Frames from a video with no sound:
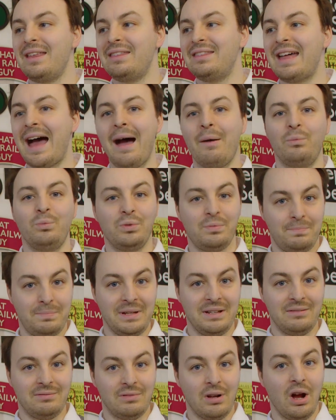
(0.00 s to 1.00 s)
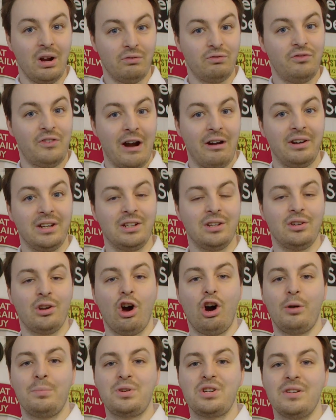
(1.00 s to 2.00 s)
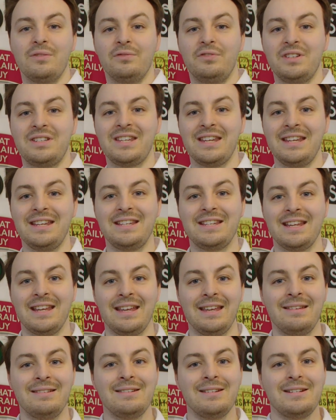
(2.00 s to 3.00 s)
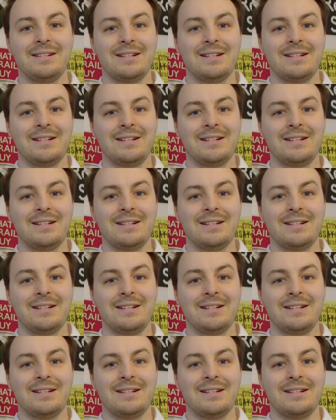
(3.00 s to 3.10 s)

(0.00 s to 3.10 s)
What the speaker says: that would be a very good option for TT.